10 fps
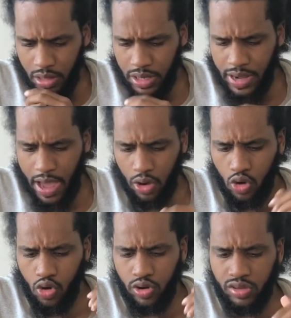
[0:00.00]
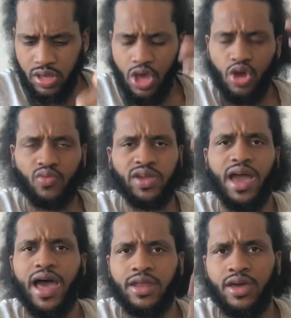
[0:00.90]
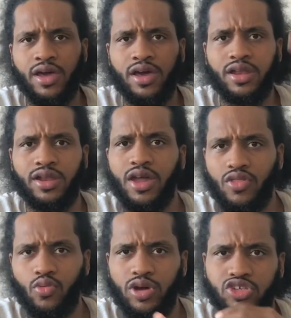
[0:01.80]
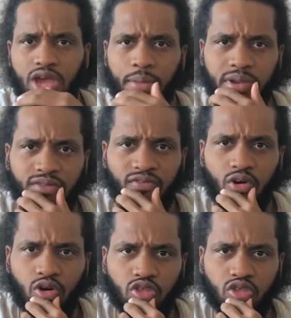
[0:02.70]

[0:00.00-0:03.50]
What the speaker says: Now, of course, we got another one dropping in fall